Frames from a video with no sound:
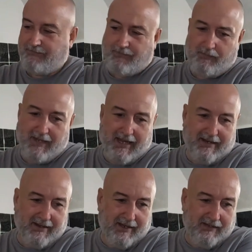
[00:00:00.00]
from
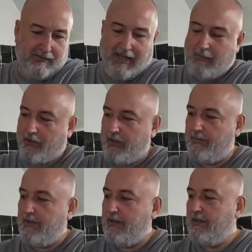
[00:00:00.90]
their tap
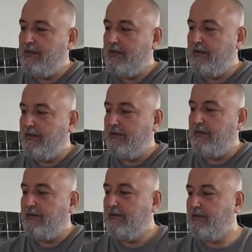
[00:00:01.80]
room.
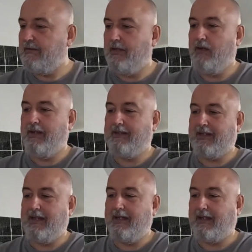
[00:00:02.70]
So let's
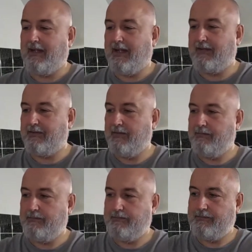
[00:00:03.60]
get it in the glass.
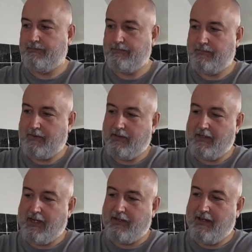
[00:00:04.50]

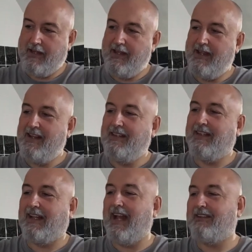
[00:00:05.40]
The
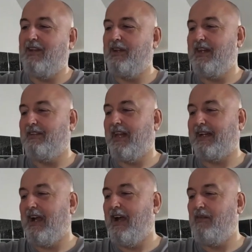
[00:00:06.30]
glass only is
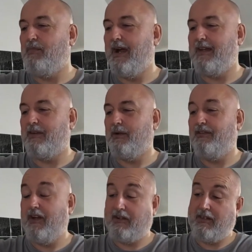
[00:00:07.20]
like a half pint to a
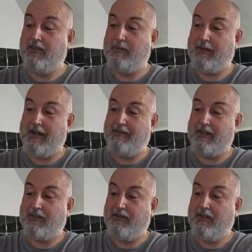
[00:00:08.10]
third, because it was a beer
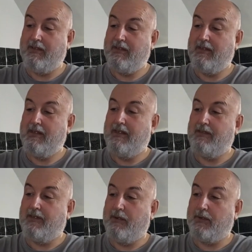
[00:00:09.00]
festival.
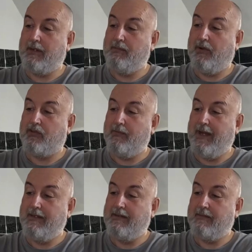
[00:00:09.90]
So we can put some
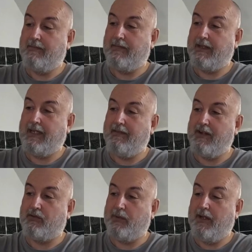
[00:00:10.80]
in, give
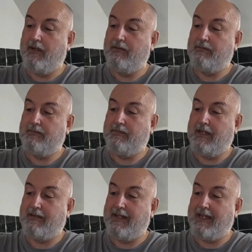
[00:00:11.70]
it a swirl,
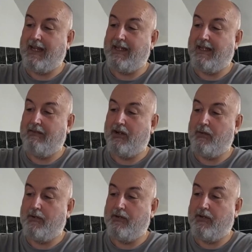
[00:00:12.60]
like I say, get the
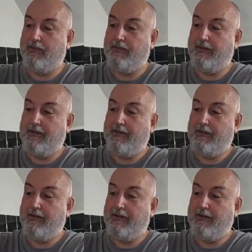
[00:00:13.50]
aroma and stuff